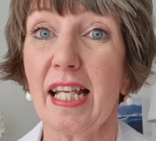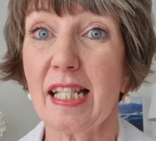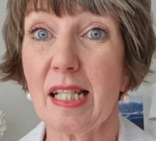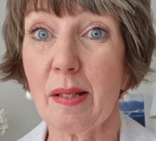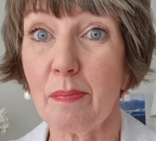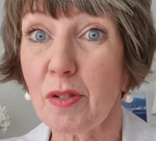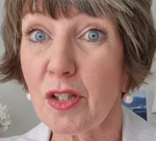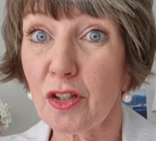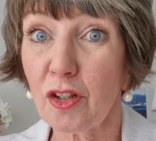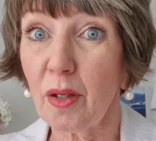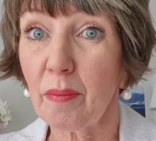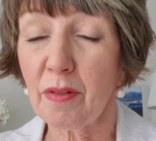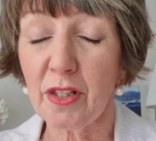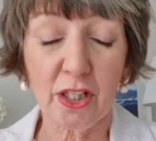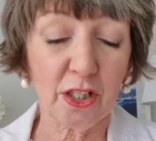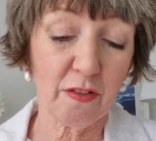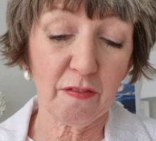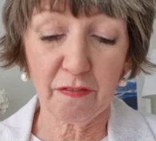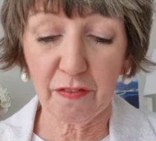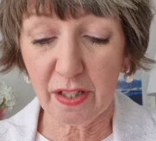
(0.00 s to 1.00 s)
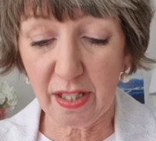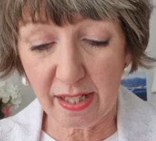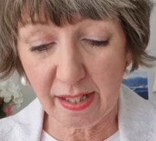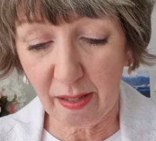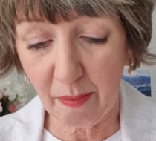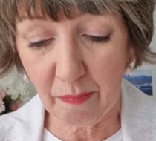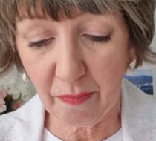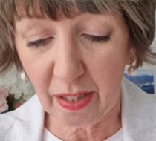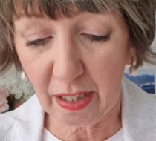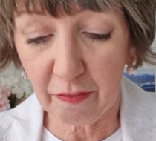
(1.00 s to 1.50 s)
subscription for
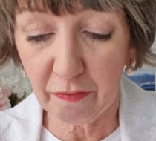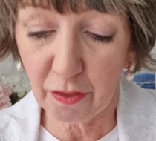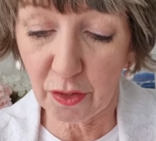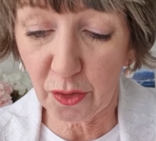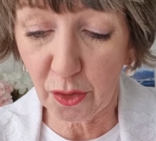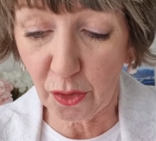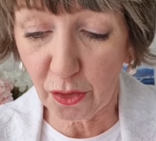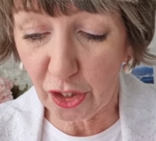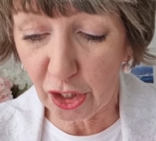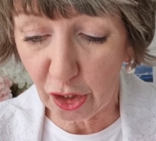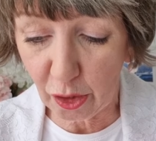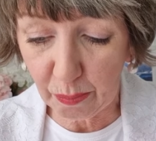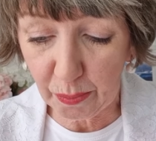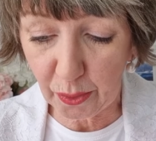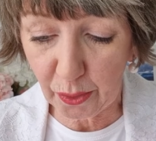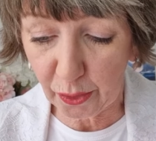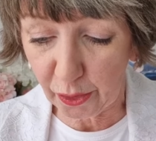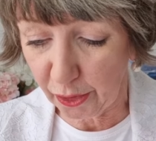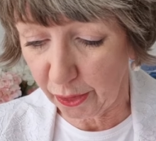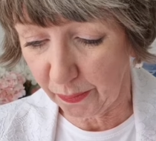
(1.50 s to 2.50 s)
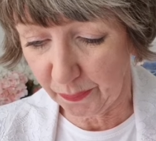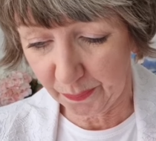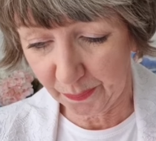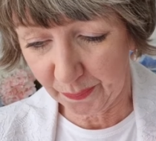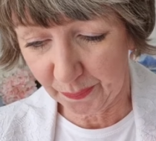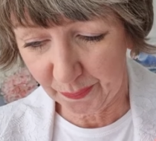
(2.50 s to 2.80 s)
something, for an audiobook.